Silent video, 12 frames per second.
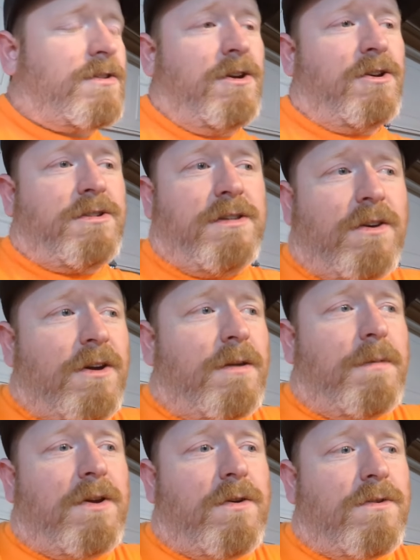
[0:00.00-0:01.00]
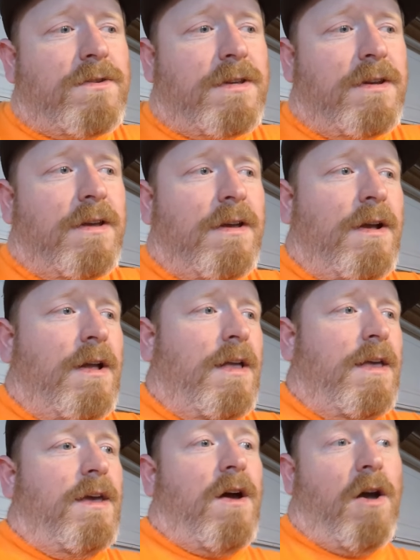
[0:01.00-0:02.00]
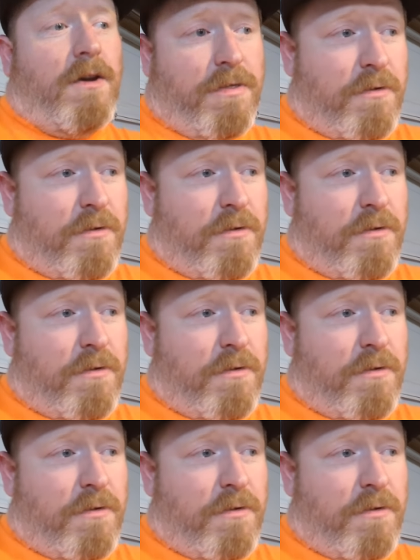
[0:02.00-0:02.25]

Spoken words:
and you're still going to be cruising on a